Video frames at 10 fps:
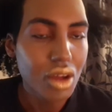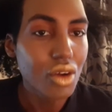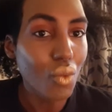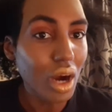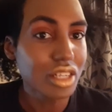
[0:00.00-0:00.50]

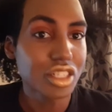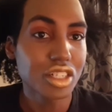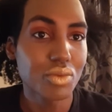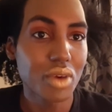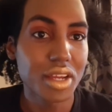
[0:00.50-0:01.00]

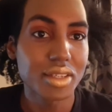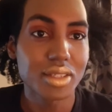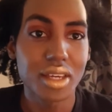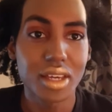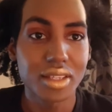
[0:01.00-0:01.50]
Washington
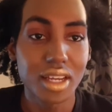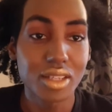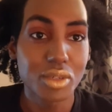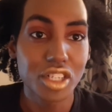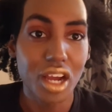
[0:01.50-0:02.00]
Redskins,
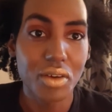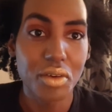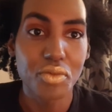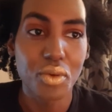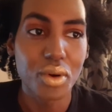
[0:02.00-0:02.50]
that's what y'all
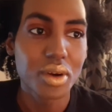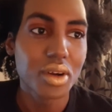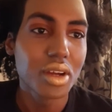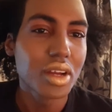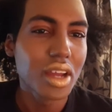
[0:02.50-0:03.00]
here for.
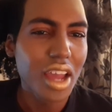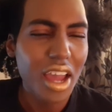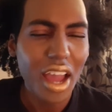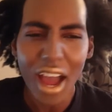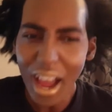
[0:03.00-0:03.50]

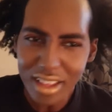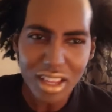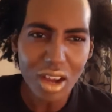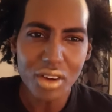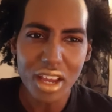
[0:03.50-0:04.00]
I
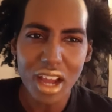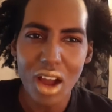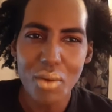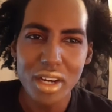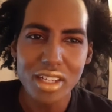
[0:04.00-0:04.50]
thought they already